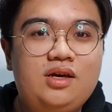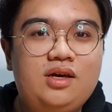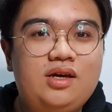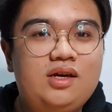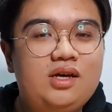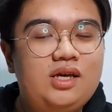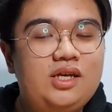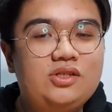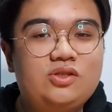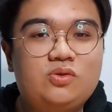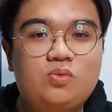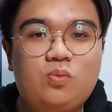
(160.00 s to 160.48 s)

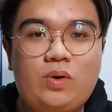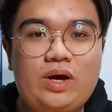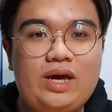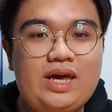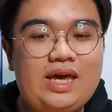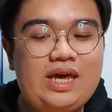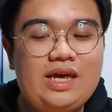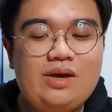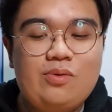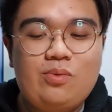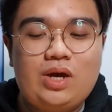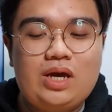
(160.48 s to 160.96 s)
It's
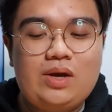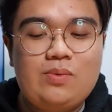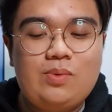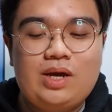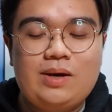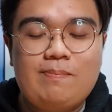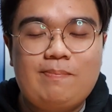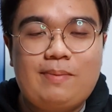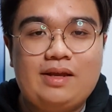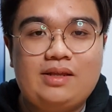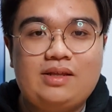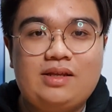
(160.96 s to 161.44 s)
way, way,
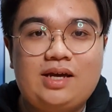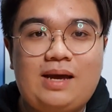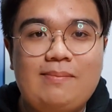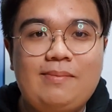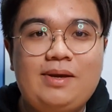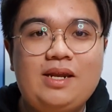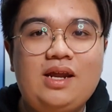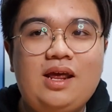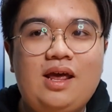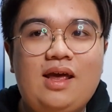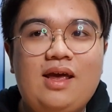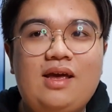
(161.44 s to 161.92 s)
way better. I
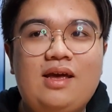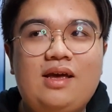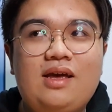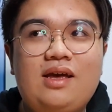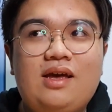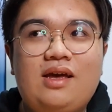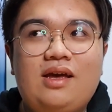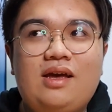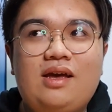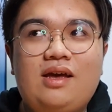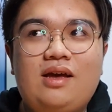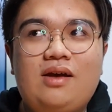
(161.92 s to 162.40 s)
mean,
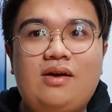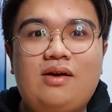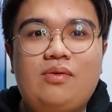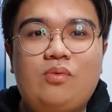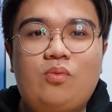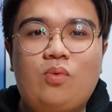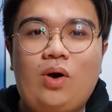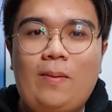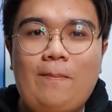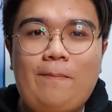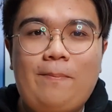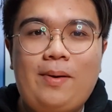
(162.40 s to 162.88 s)

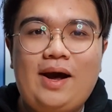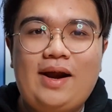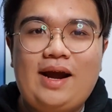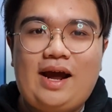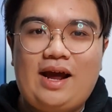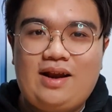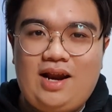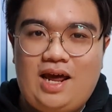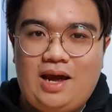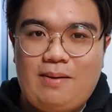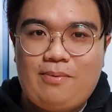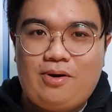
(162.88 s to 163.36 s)
one part
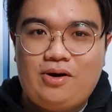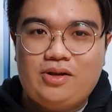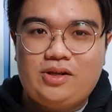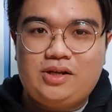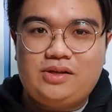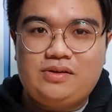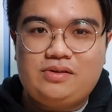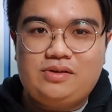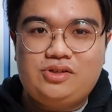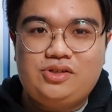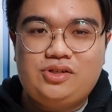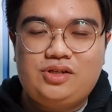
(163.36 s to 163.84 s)
I like about
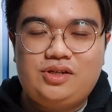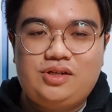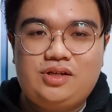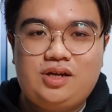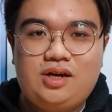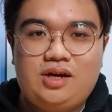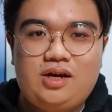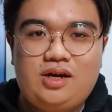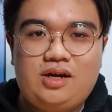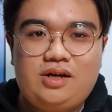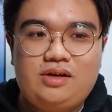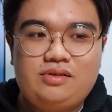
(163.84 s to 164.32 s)

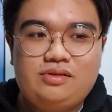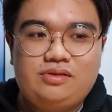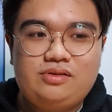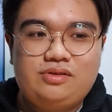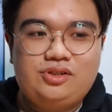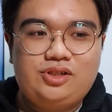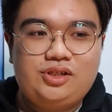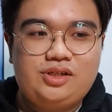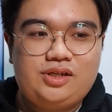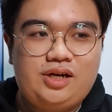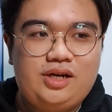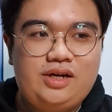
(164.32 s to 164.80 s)
the
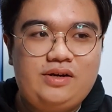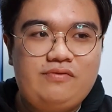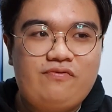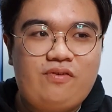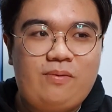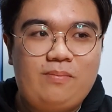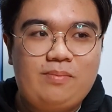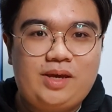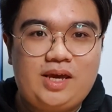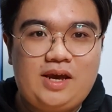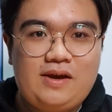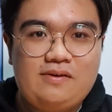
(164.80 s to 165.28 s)
chicken
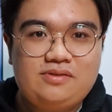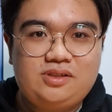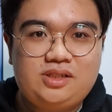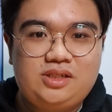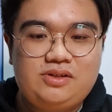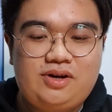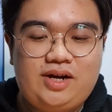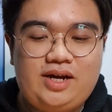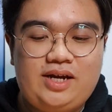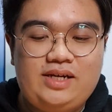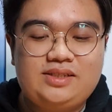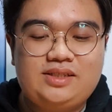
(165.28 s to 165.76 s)
from KFC,
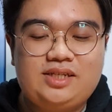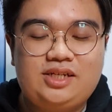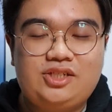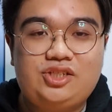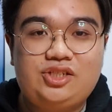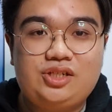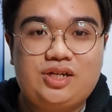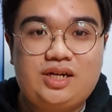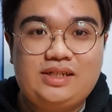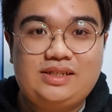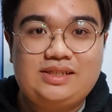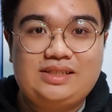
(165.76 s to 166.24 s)
right, is the
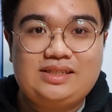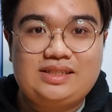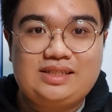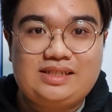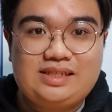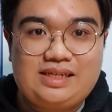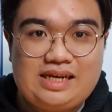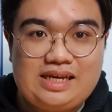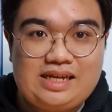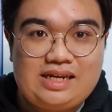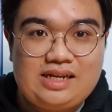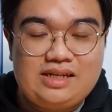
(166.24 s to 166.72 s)
chicken
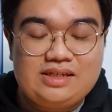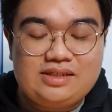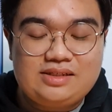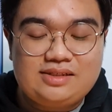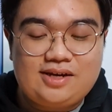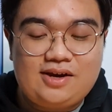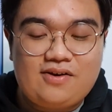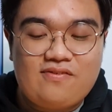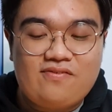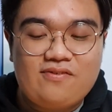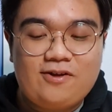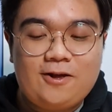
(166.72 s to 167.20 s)
skin
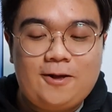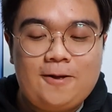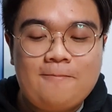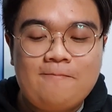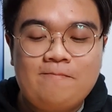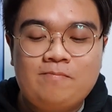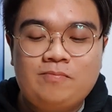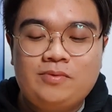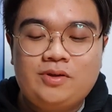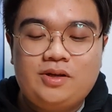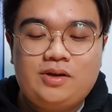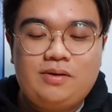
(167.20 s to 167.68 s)
itself.
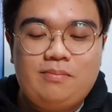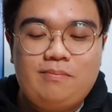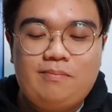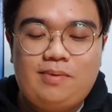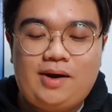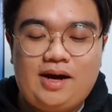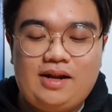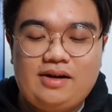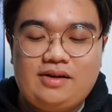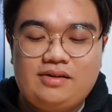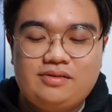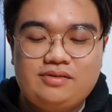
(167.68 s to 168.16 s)

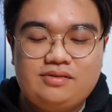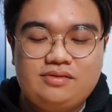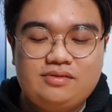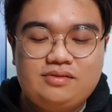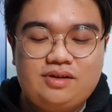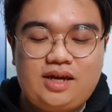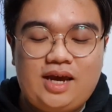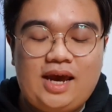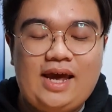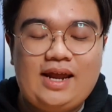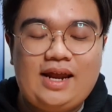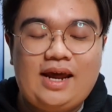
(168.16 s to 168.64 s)
But,
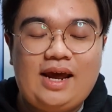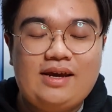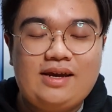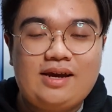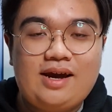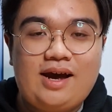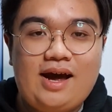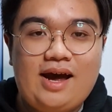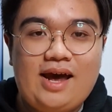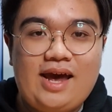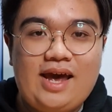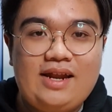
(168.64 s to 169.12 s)

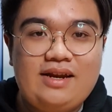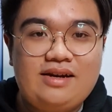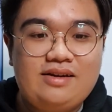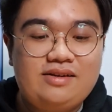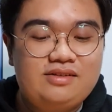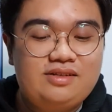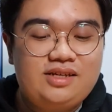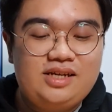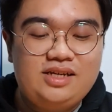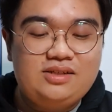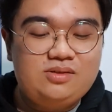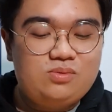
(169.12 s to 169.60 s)

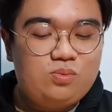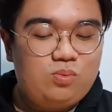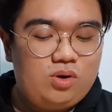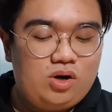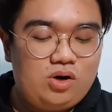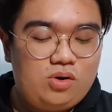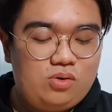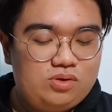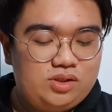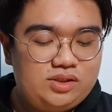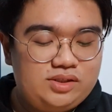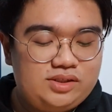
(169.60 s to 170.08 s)
this
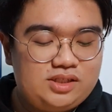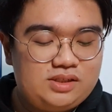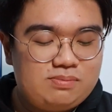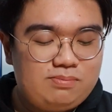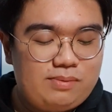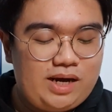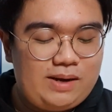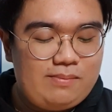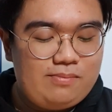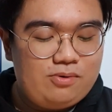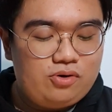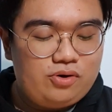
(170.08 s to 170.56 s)
is
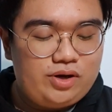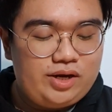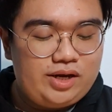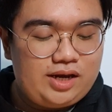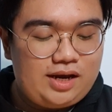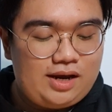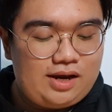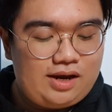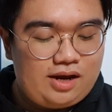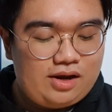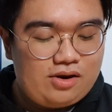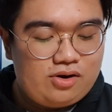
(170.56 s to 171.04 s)
mind-blowing.
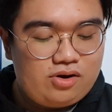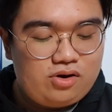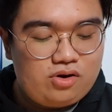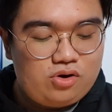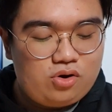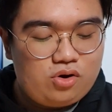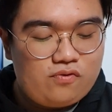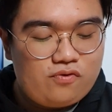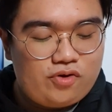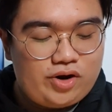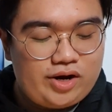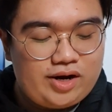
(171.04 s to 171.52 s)
I'm gonna
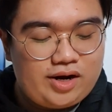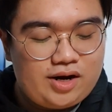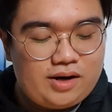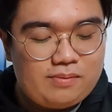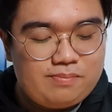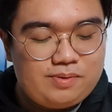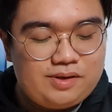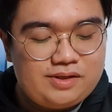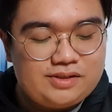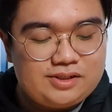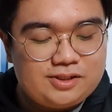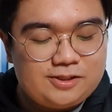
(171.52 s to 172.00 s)
go for another
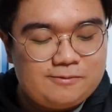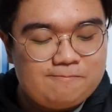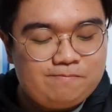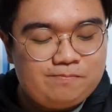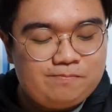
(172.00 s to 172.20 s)
piece.